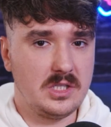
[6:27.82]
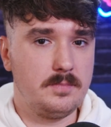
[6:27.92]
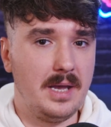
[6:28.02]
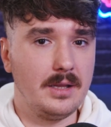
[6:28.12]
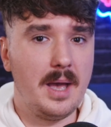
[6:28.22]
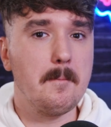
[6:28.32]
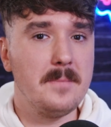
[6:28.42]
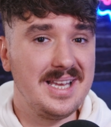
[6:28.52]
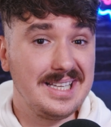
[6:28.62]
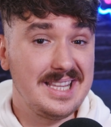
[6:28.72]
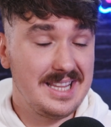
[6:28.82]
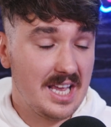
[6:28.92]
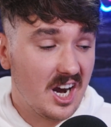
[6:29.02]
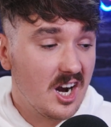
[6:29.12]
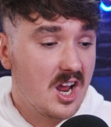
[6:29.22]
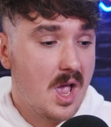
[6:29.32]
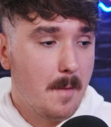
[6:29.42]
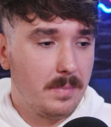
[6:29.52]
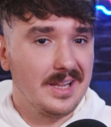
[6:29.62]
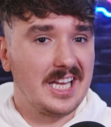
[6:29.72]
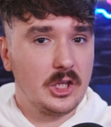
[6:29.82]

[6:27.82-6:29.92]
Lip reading: spend a minute in there, but like the